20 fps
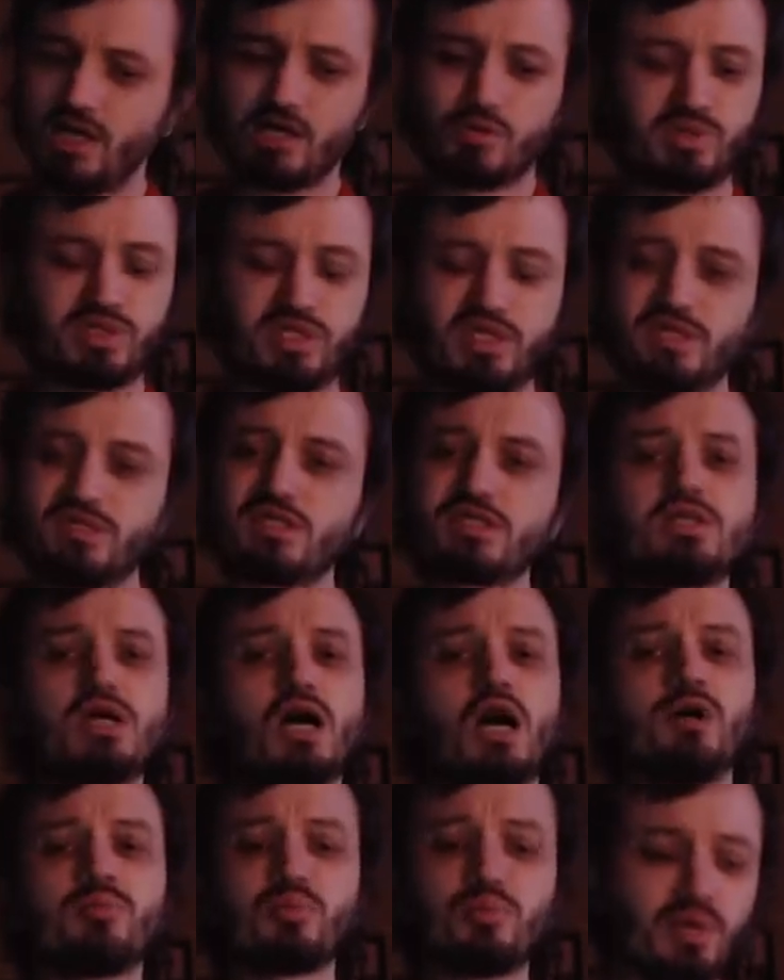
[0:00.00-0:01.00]
Please
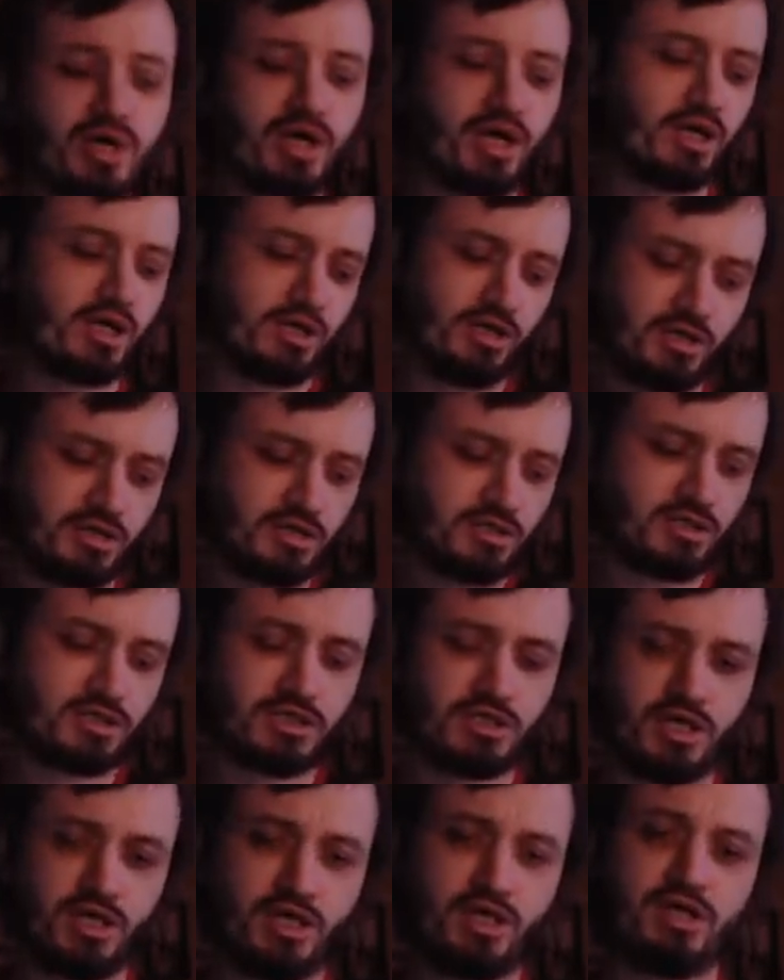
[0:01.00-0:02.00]
stop making
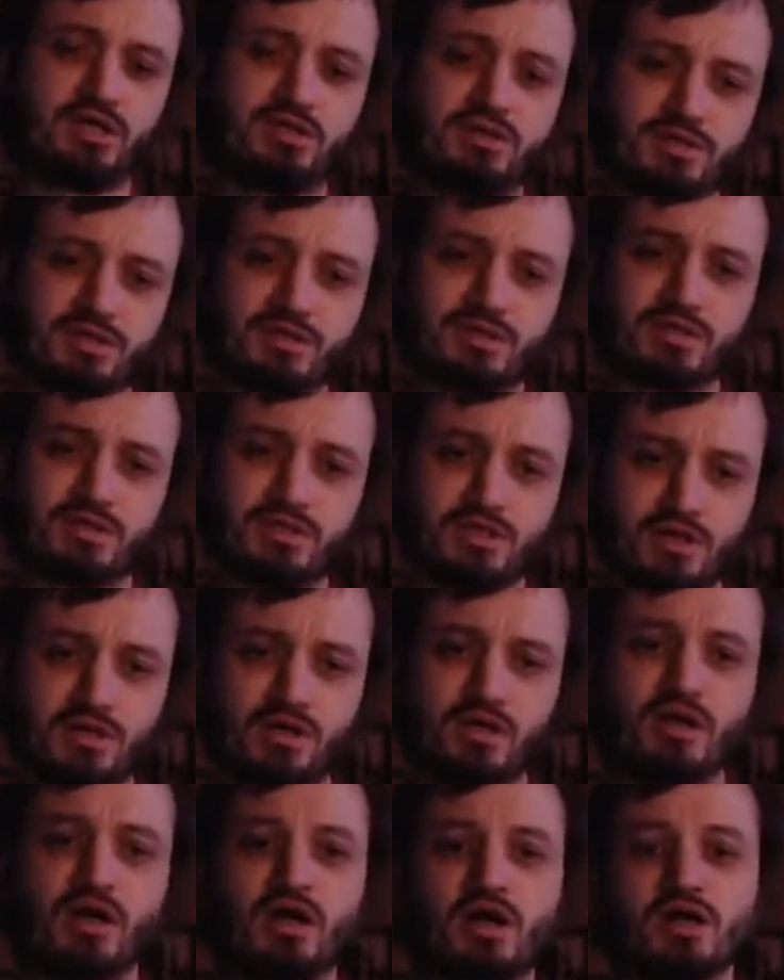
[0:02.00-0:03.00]
sense.
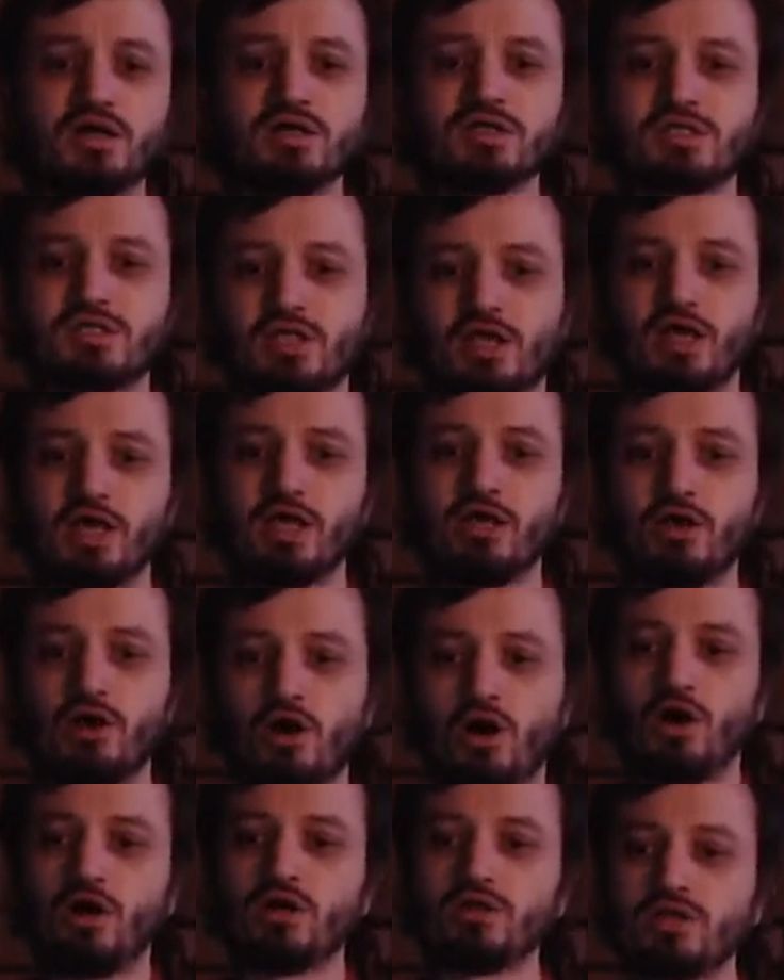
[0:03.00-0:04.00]
Stay
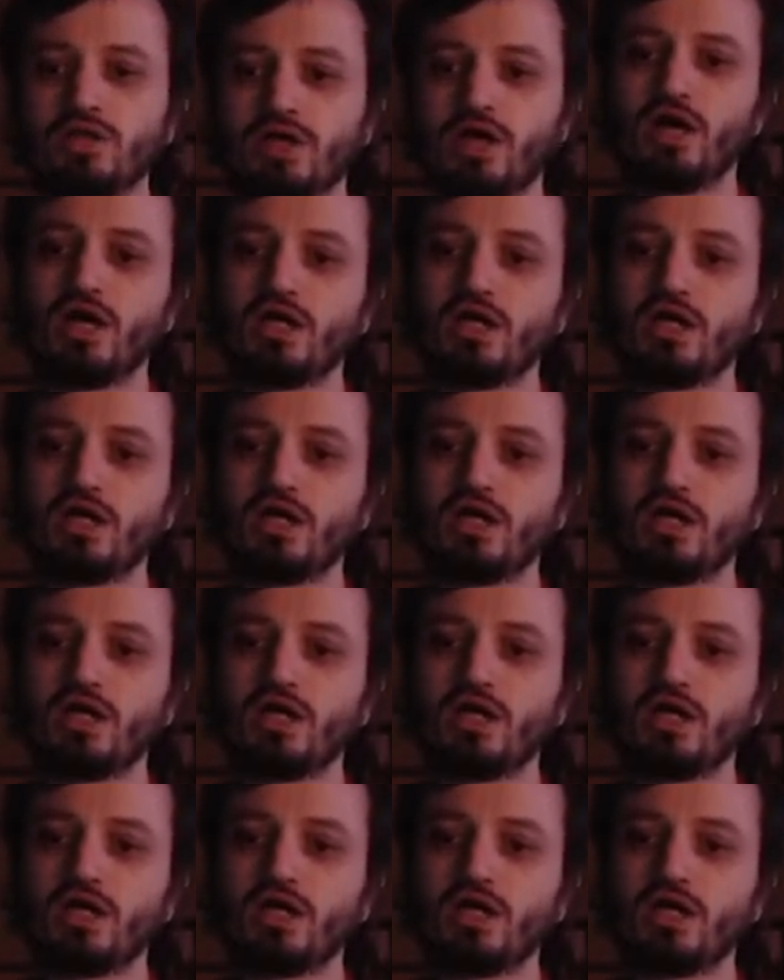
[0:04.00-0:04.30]
on the